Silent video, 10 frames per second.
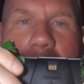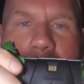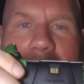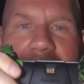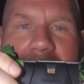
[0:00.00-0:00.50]
my
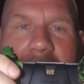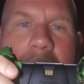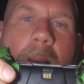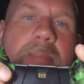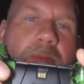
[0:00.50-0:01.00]
buttons here.
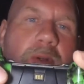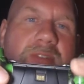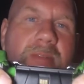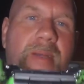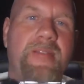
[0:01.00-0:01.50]
Now, I'm
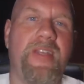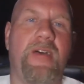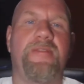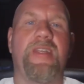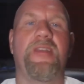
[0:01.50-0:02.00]
forcing
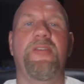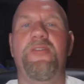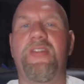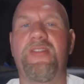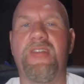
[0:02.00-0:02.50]
myself to
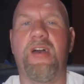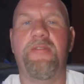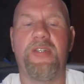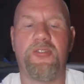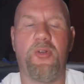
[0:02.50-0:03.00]
use the
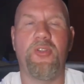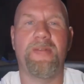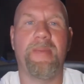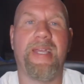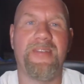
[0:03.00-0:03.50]
Scuf
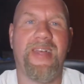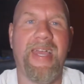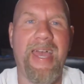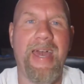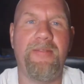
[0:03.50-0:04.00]
controller because I
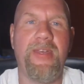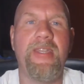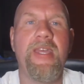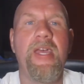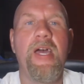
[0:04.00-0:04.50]
have
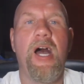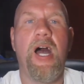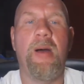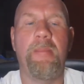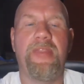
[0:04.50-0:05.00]
it.
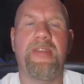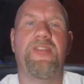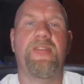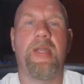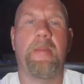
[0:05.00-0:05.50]
This
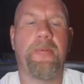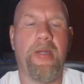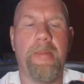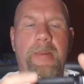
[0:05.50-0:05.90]
is going to pretty